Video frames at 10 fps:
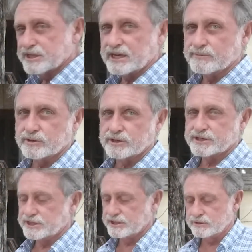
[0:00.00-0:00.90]
thing I'm going to
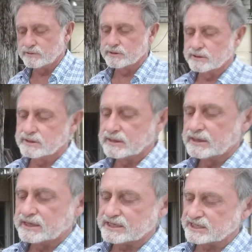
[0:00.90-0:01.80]
do
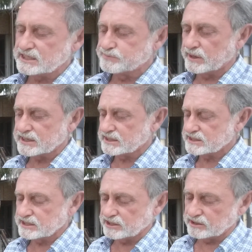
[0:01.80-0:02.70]
is these
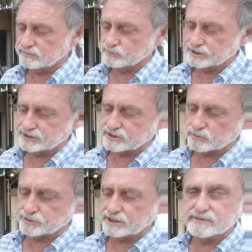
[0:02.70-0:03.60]
buckets come with a
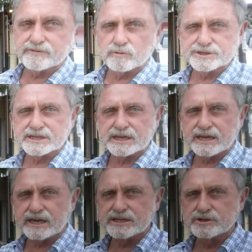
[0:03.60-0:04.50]
reinforcing
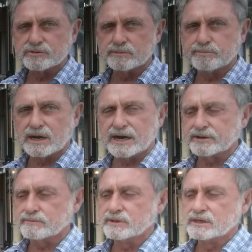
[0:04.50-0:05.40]
edge on the
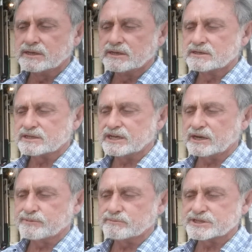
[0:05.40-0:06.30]
bottom to
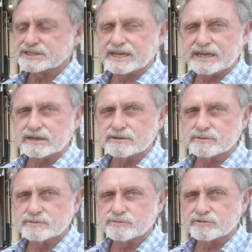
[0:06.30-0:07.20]
help them stand
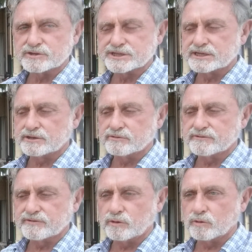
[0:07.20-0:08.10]
when they're sitting on the
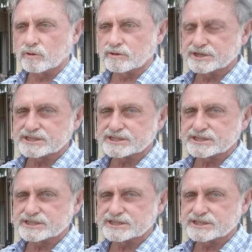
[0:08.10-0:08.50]
floor or to